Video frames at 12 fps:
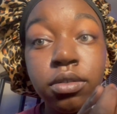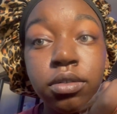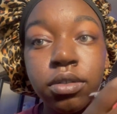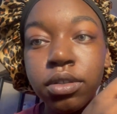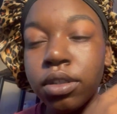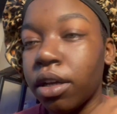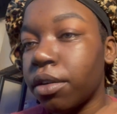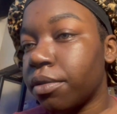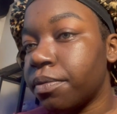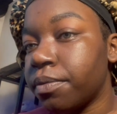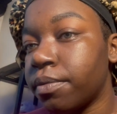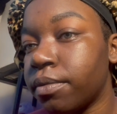So
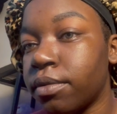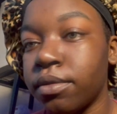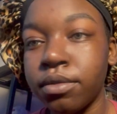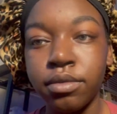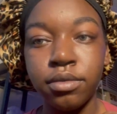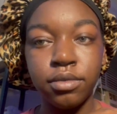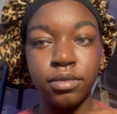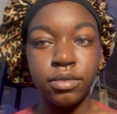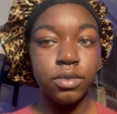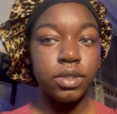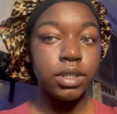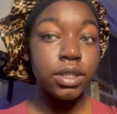
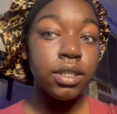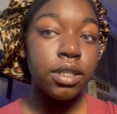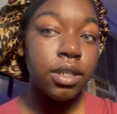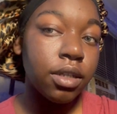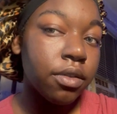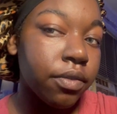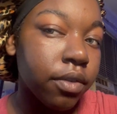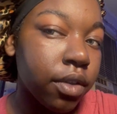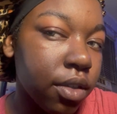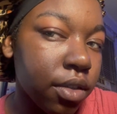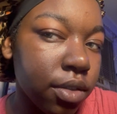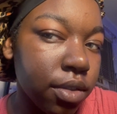you can see the difference.